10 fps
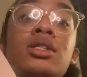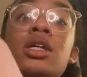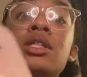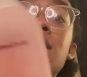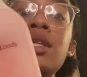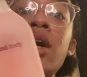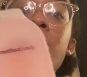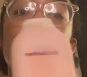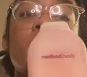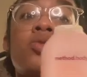The TikTok
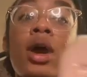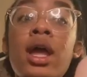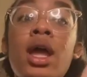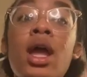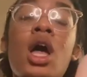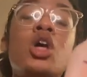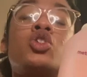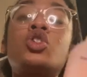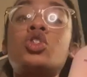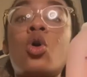girls were right.
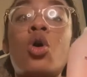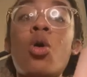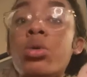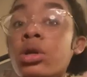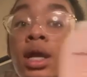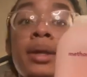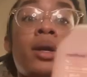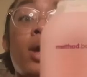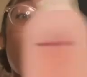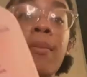So go on
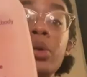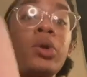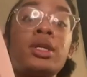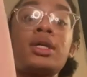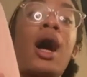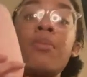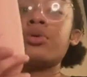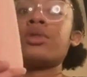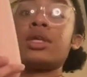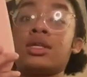and copy one copy
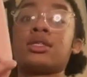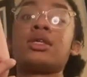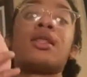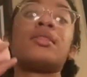this.